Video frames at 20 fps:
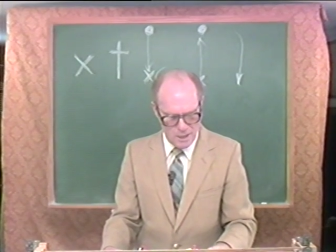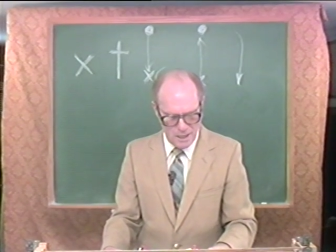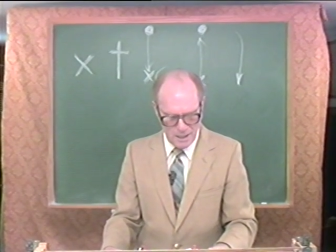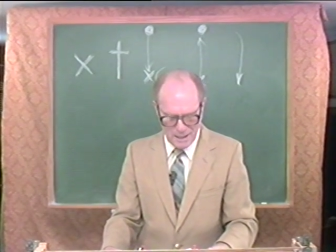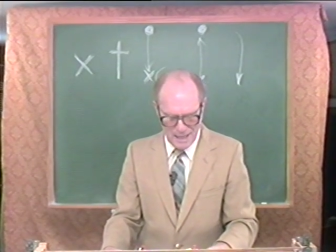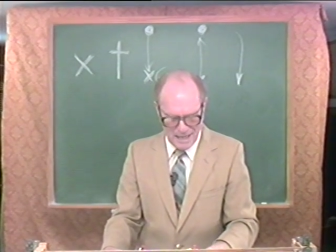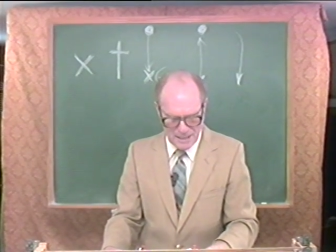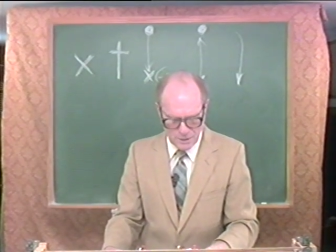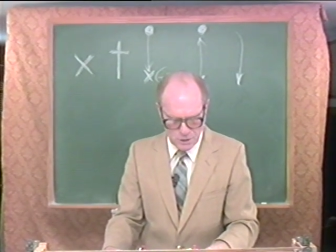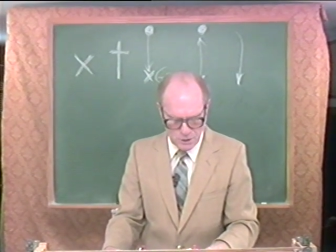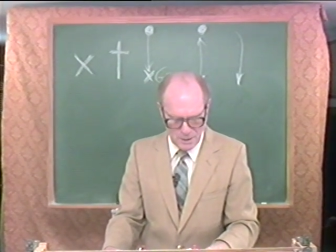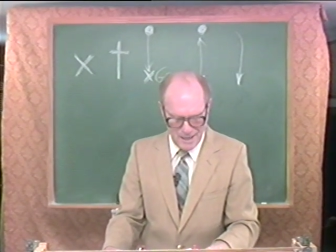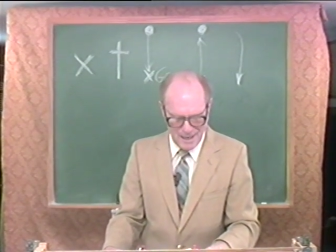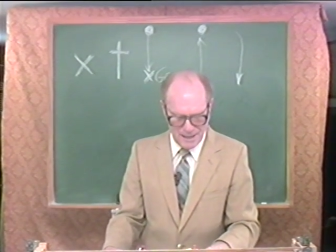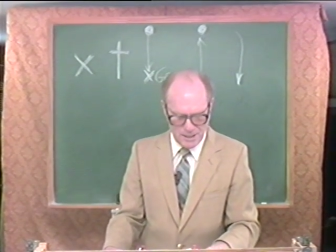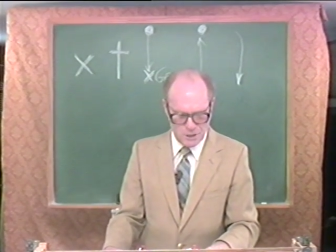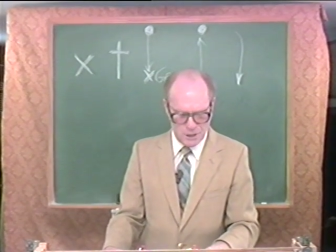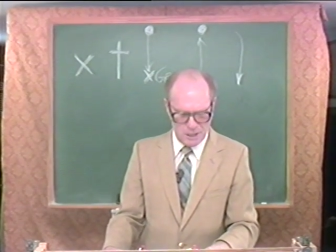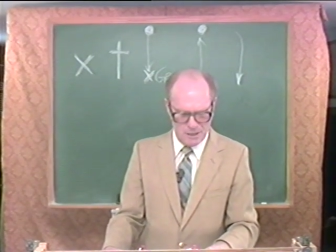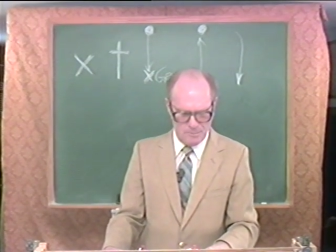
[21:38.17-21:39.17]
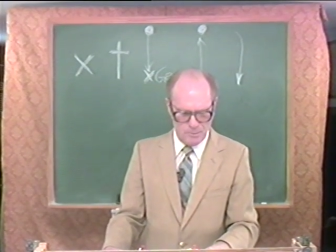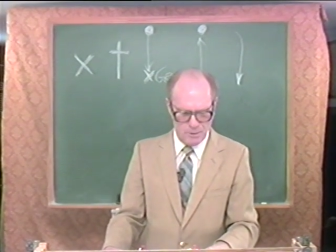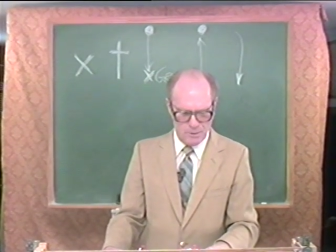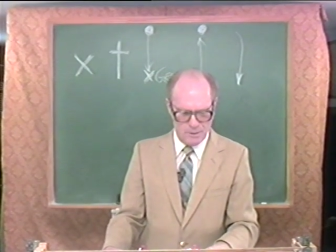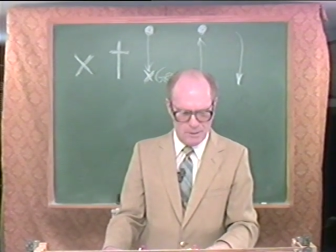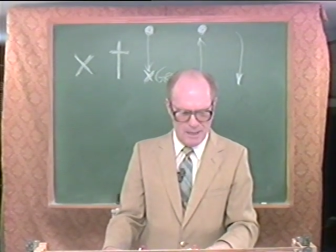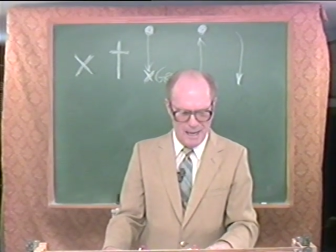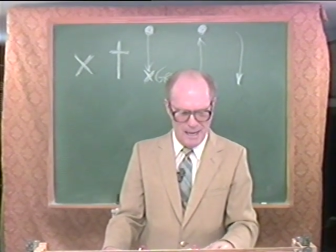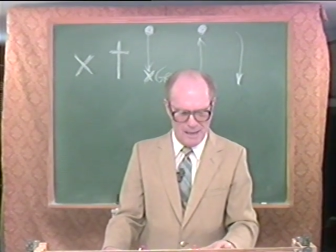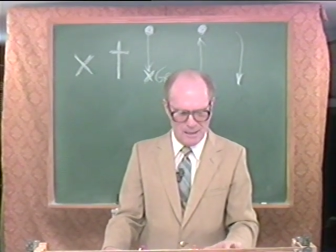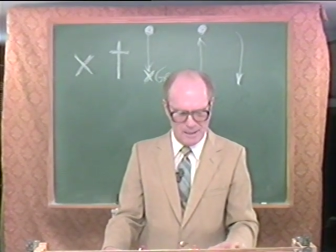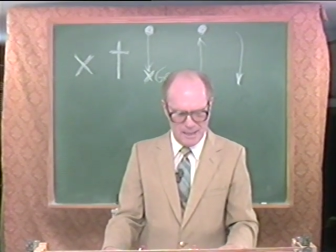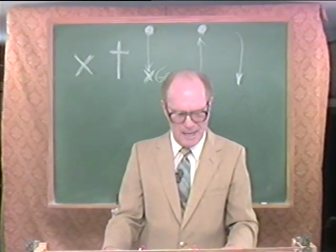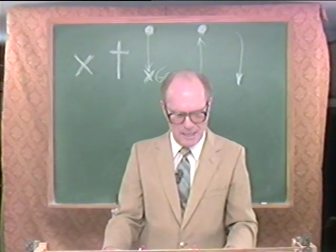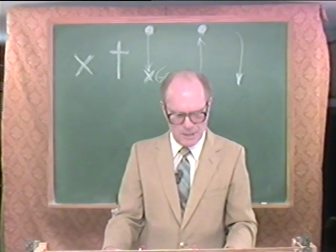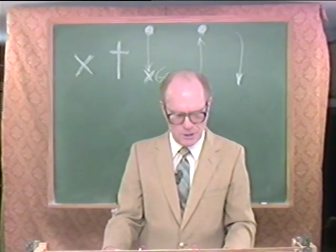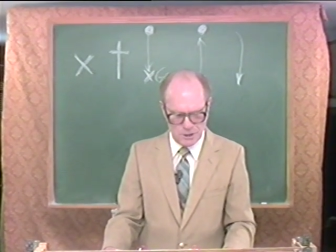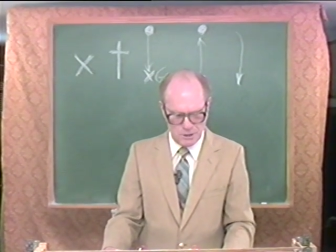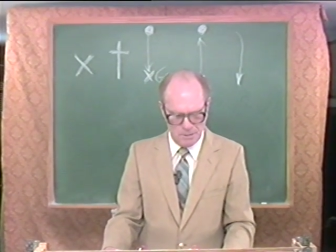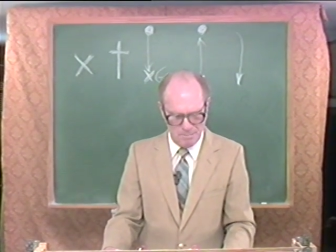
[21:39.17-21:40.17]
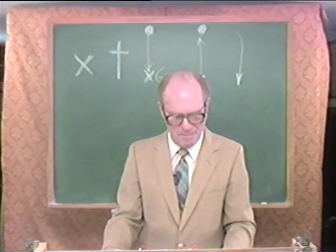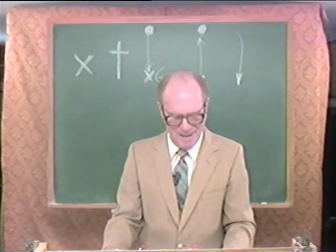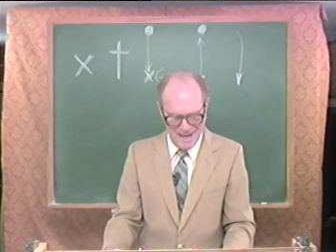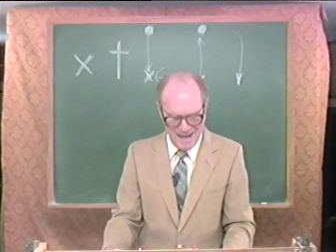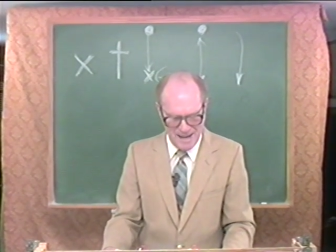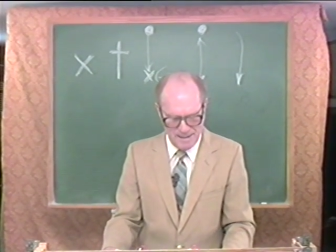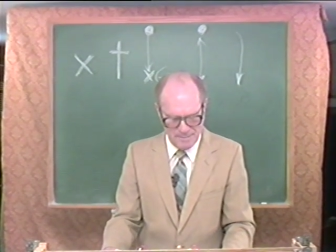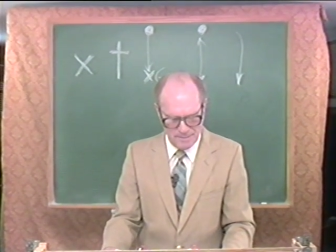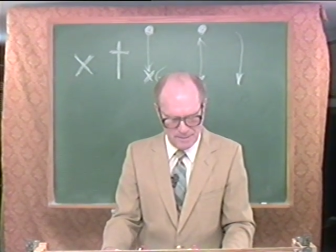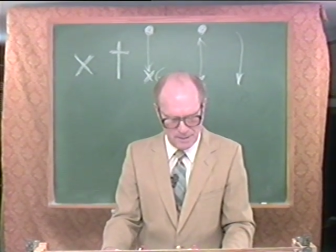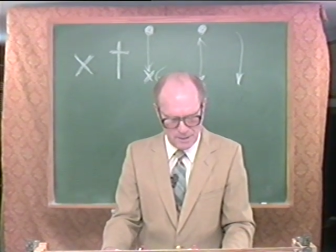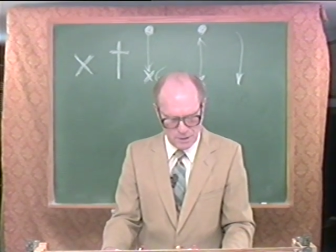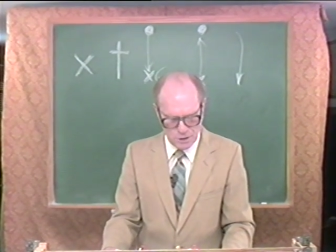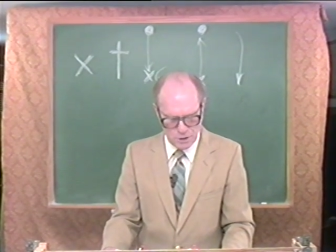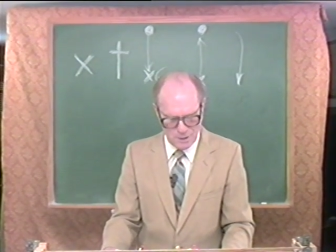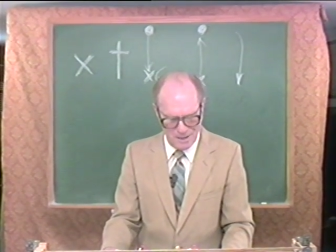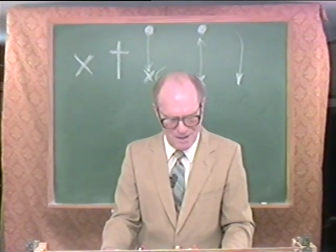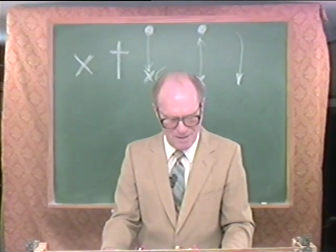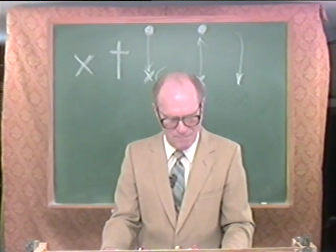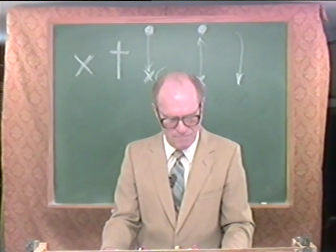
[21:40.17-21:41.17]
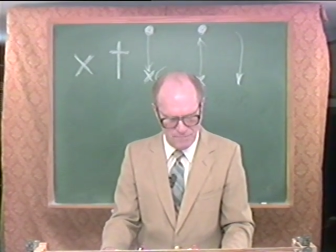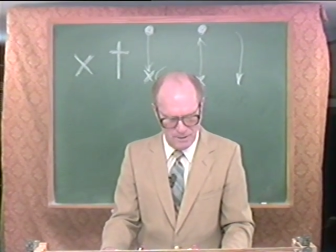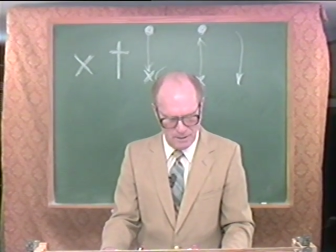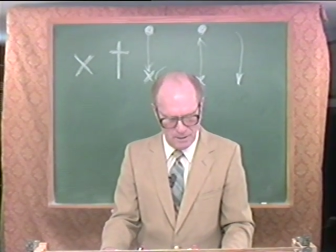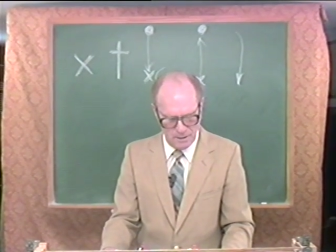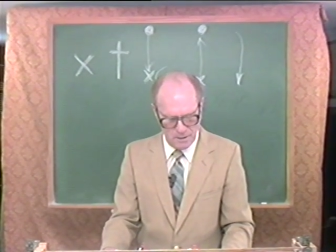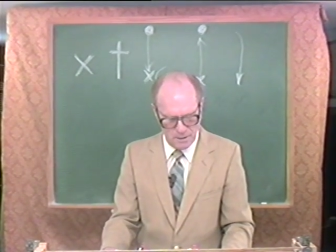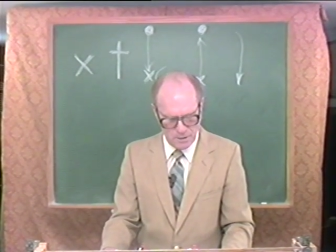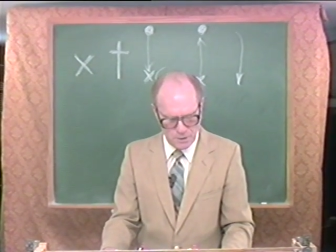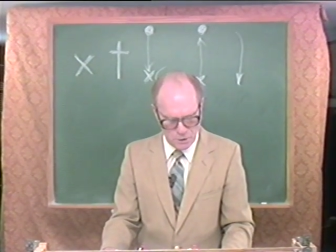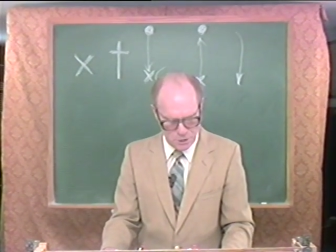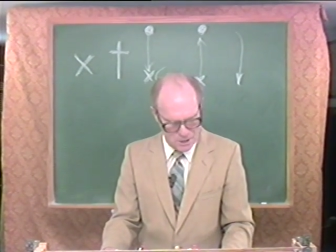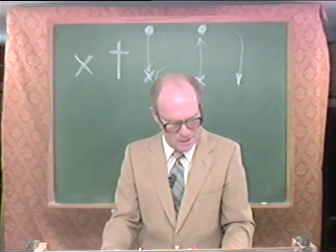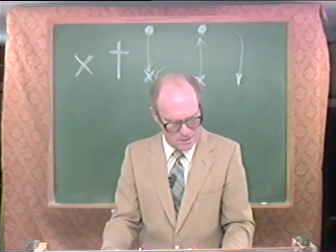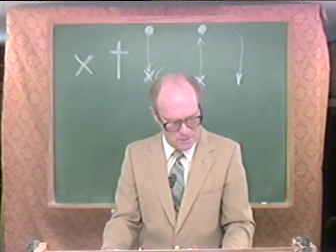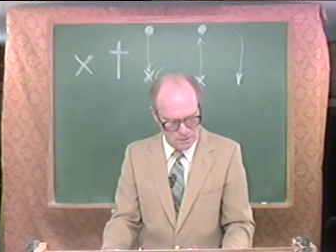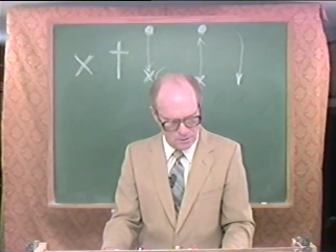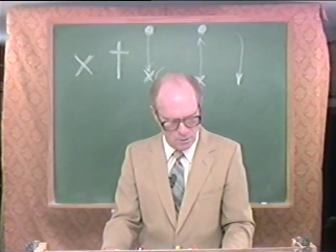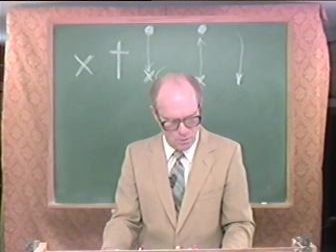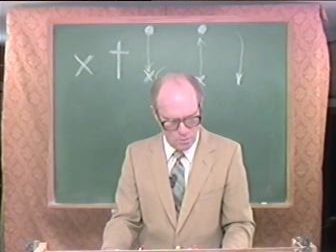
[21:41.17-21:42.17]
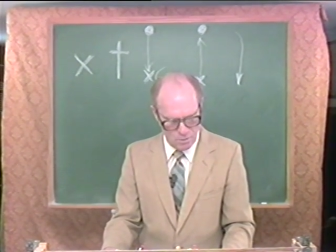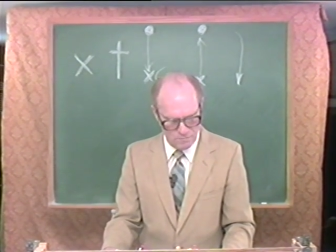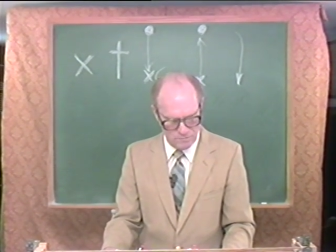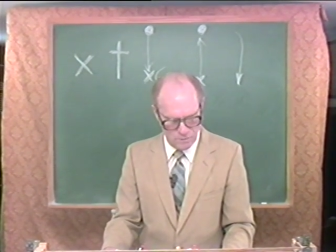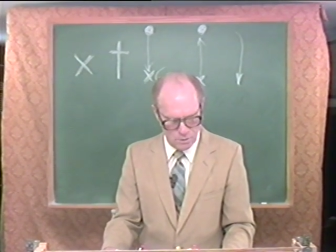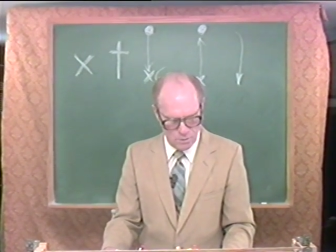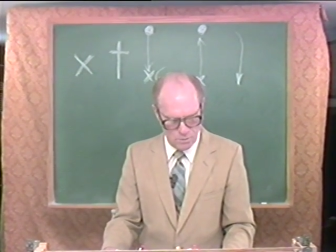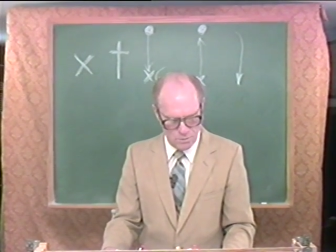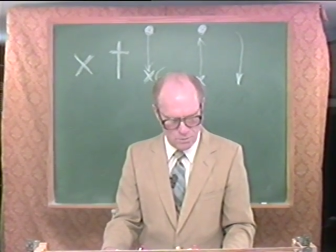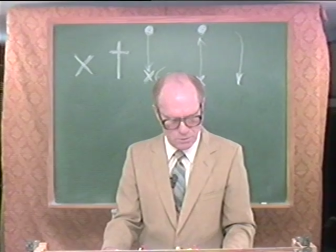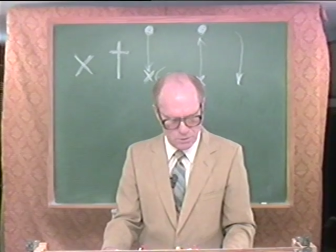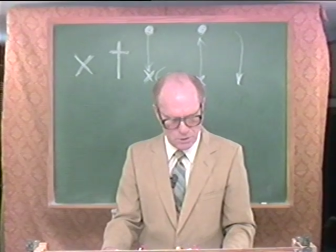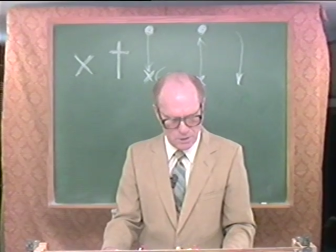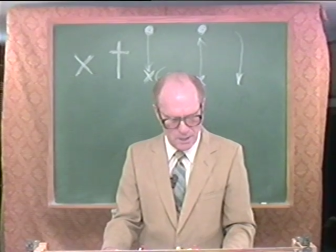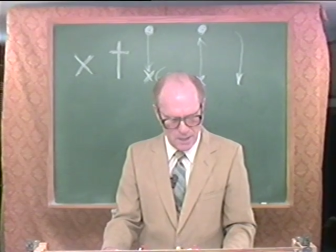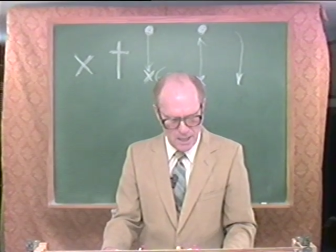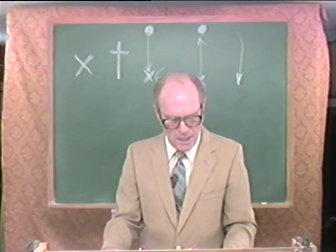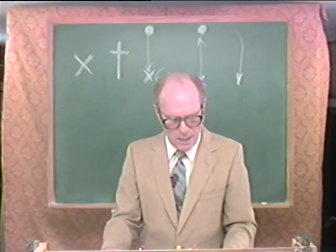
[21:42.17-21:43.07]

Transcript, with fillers: against thy shepherd, and against the man that is thy fellow, saith the Lord of hosts.